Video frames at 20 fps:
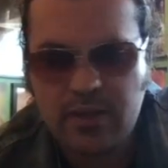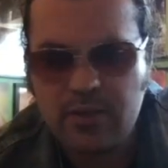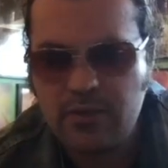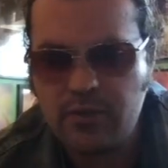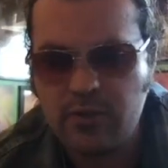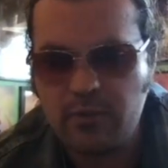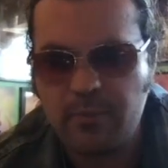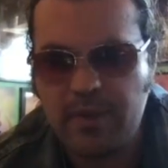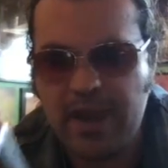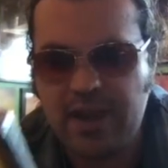
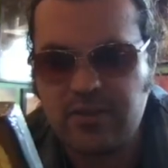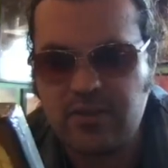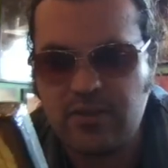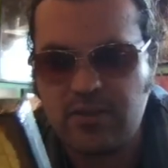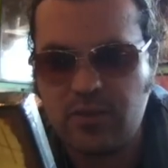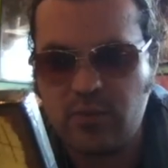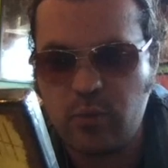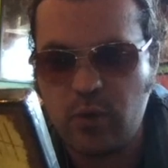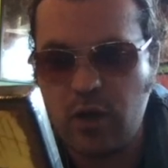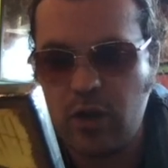So Mantis
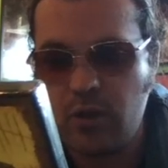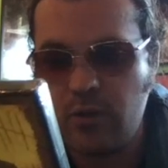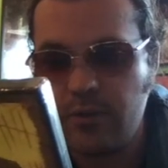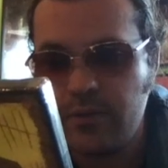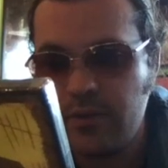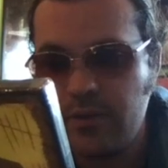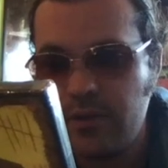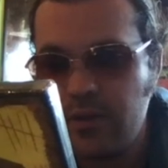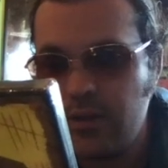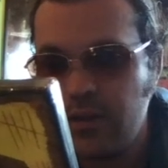as well.
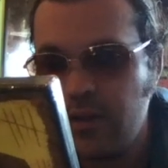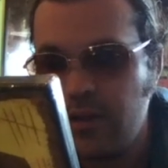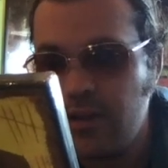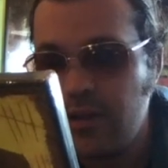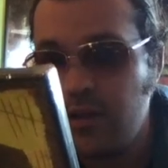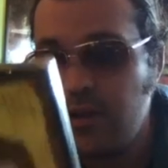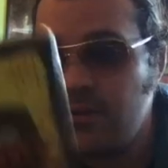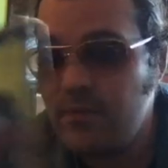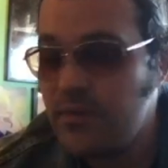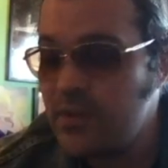
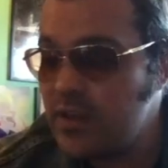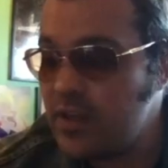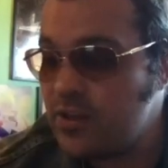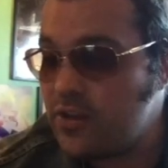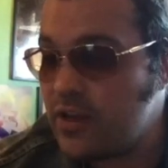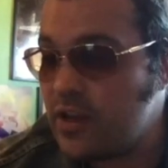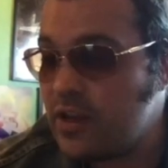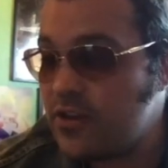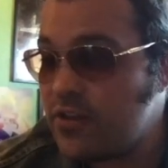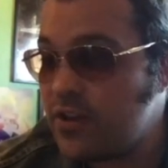So yeah,
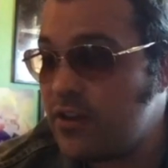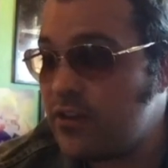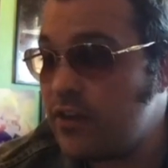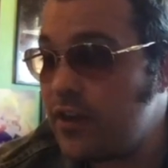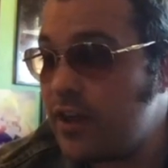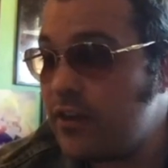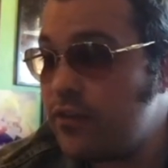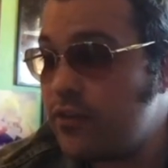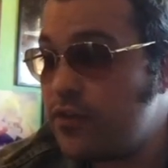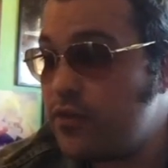so you got
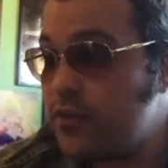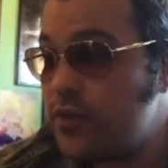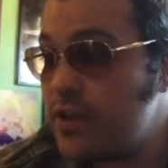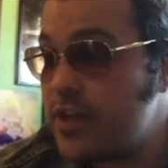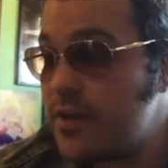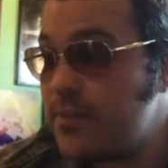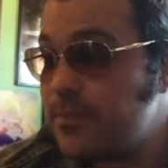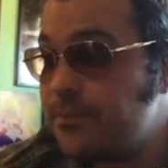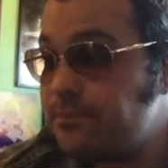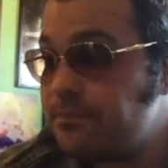like
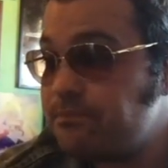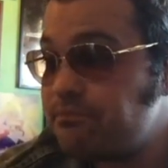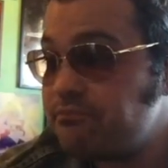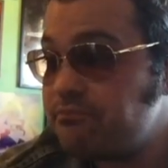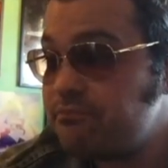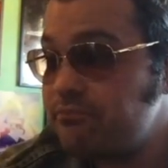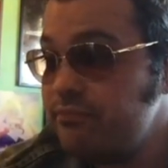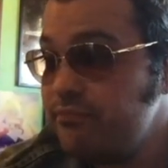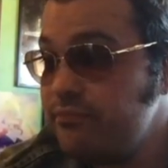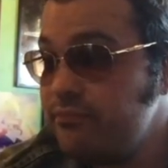three
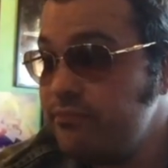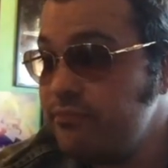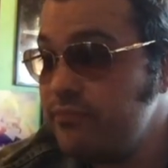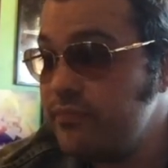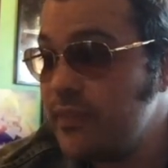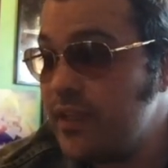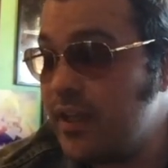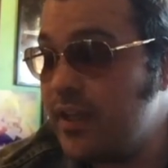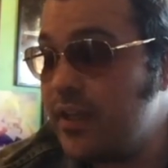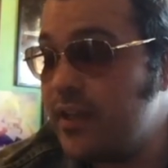
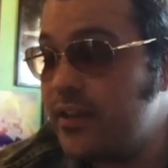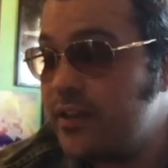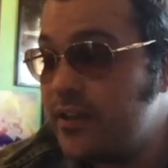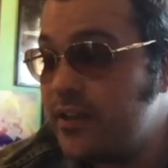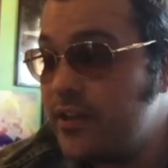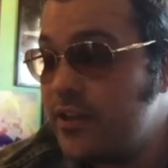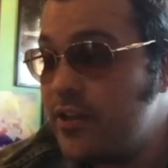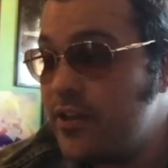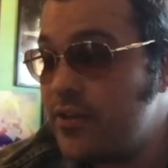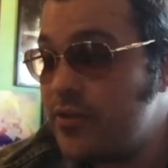
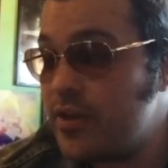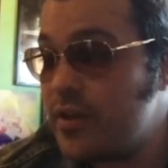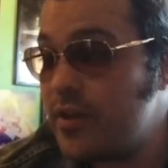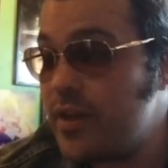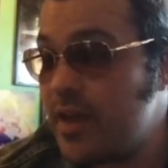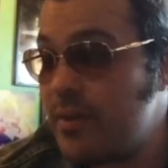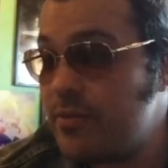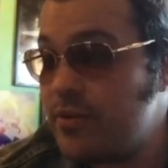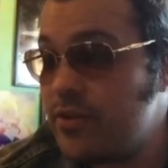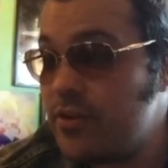
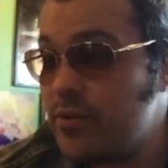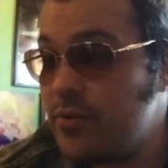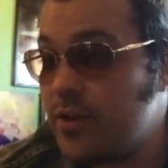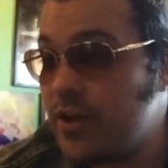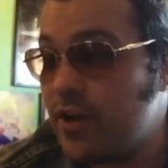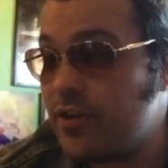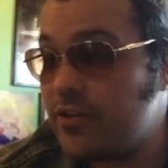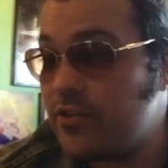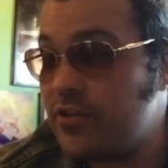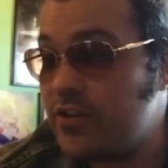MCU
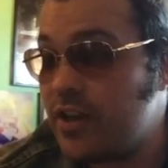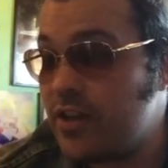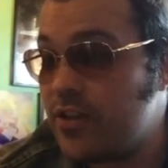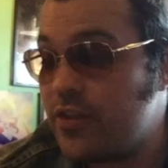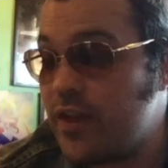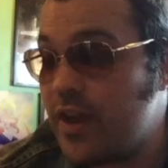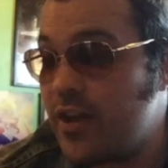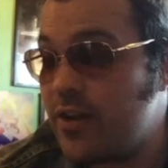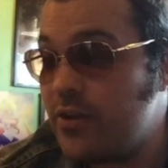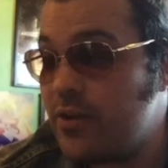characters. You got
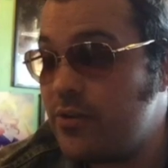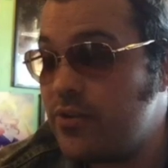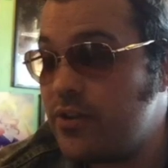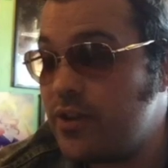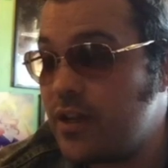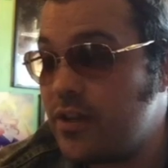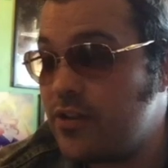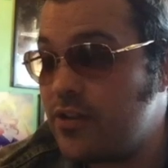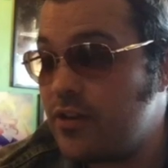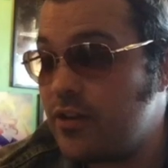Thanos, you
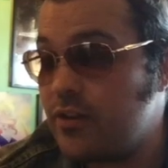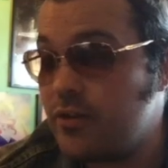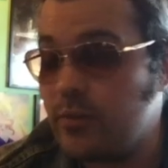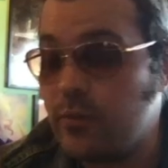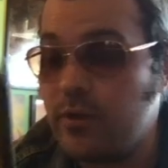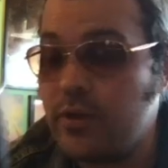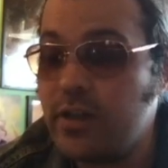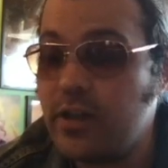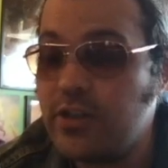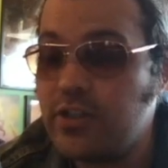got
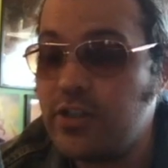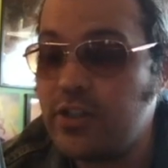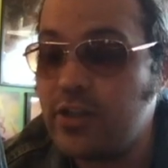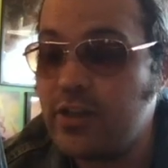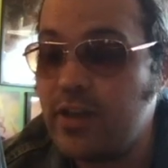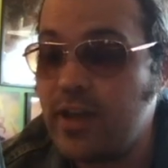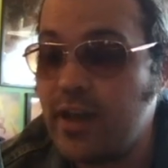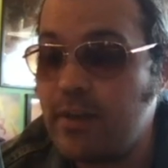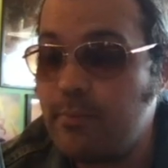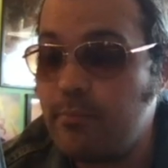Scarlet Witch, and you
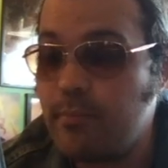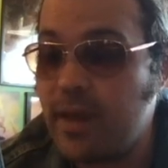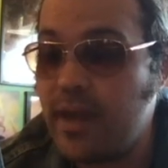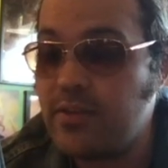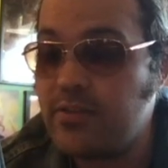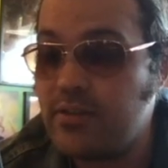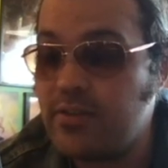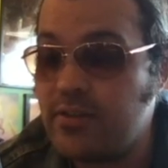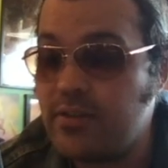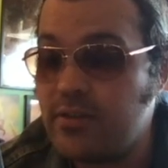got
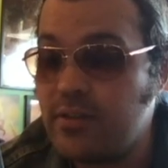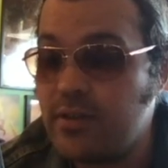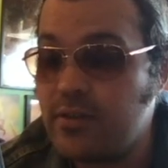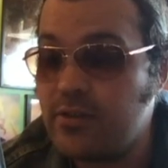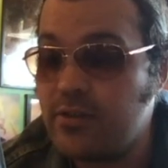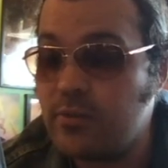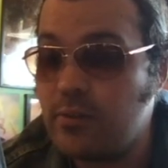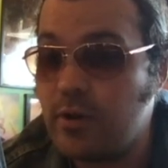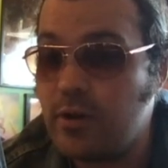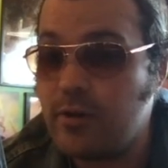Mantis in this
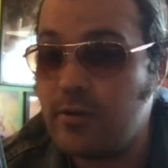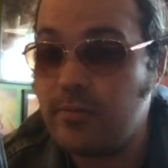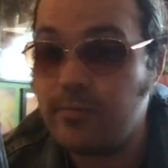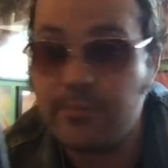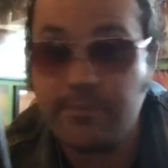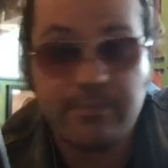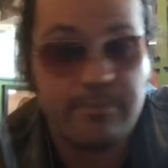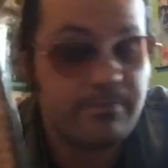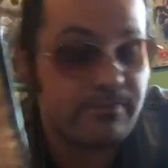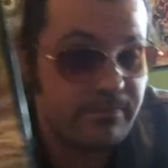as well.
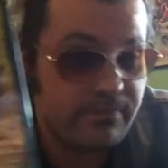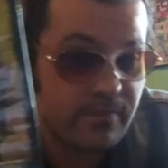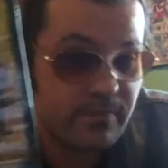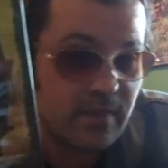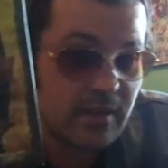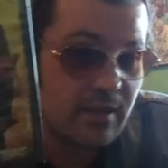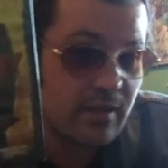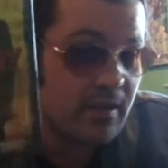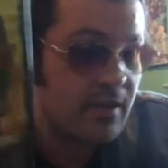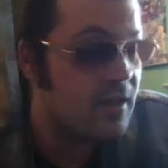
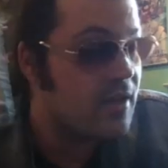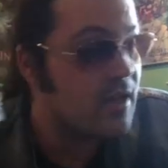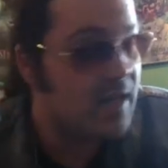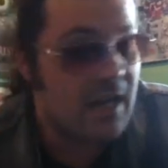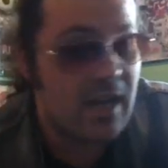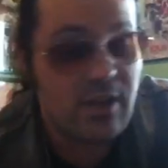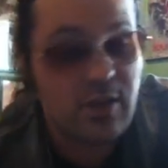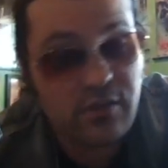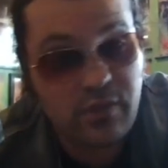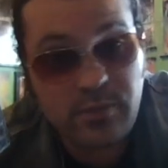
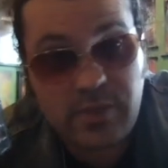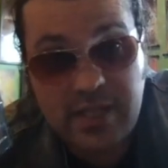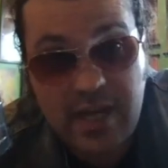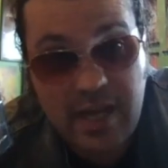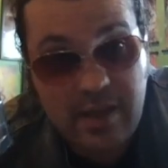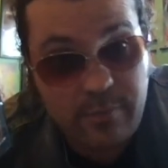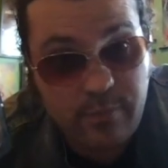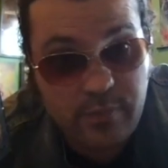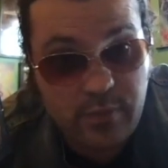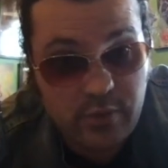Now this one
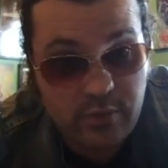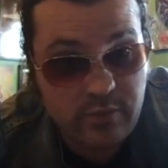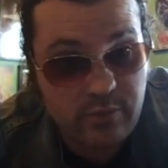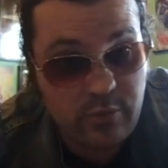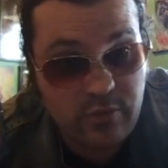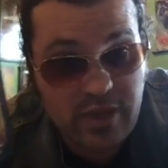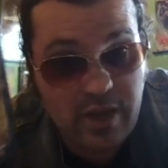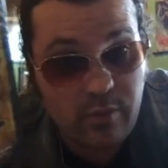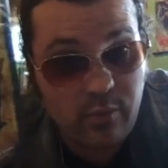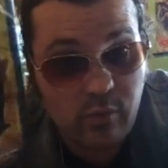
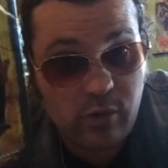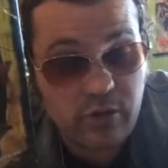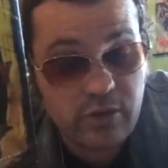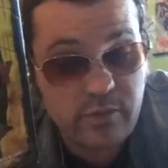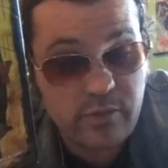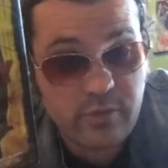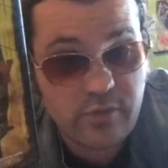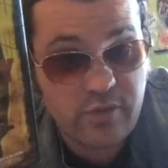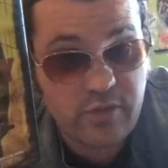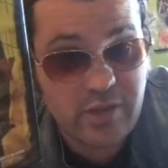was not worldly
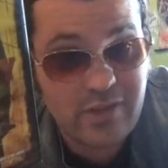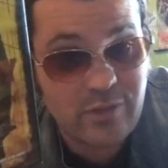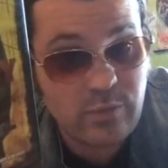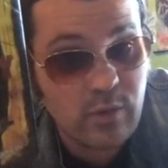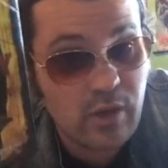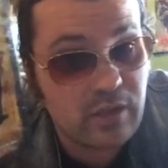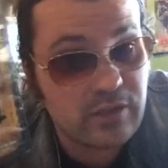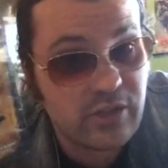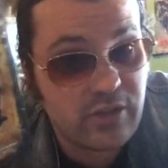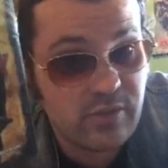received
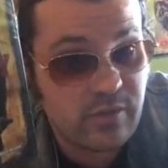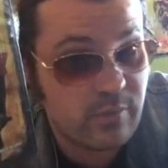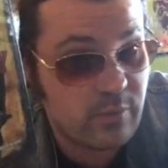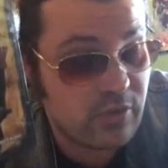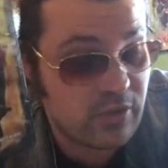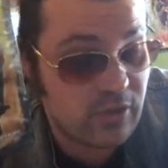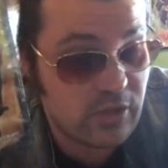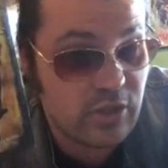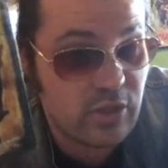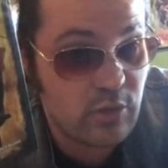well. This
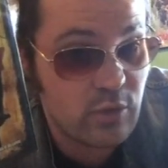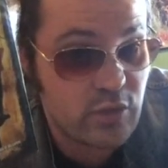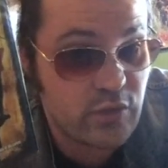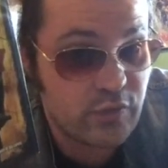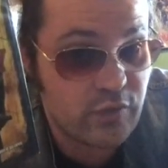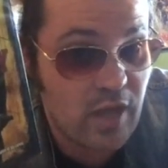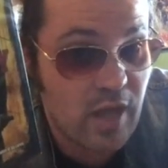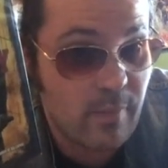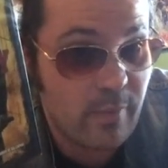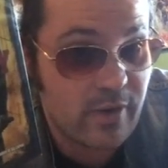was a huge
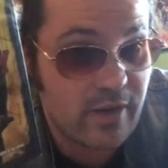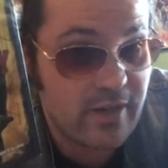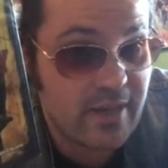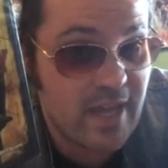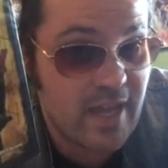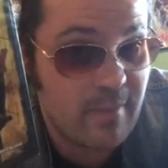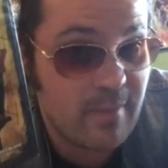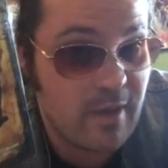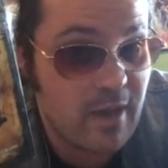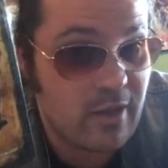flop when it
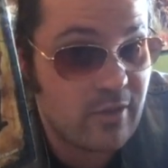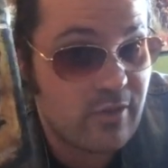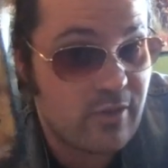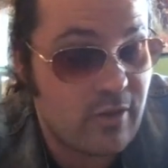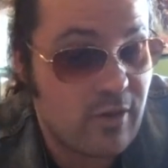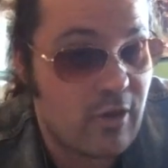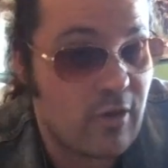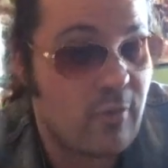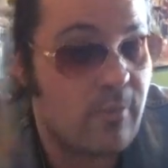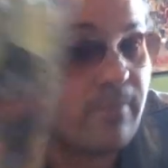came out.
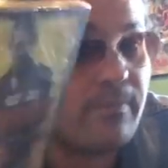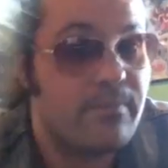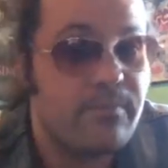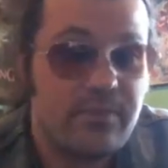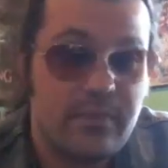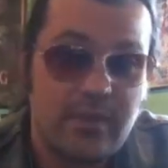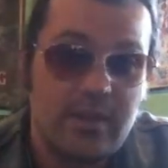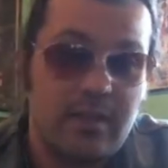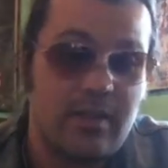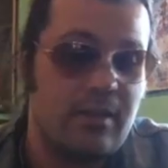So,
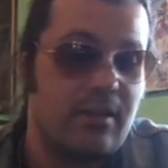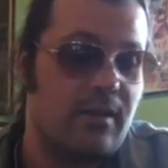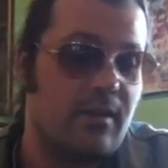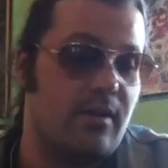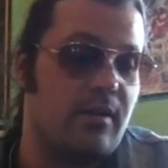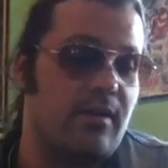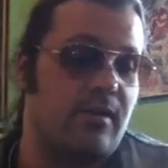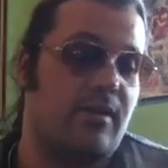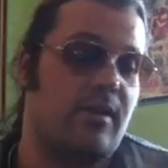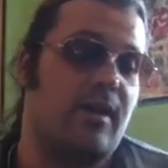
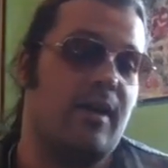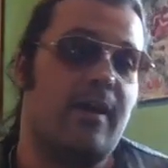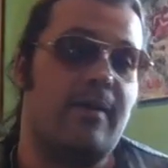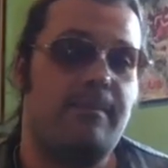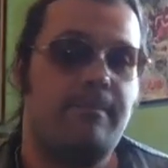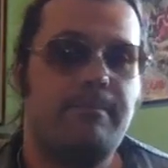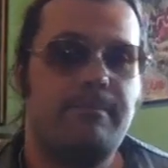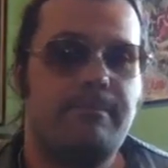yeah.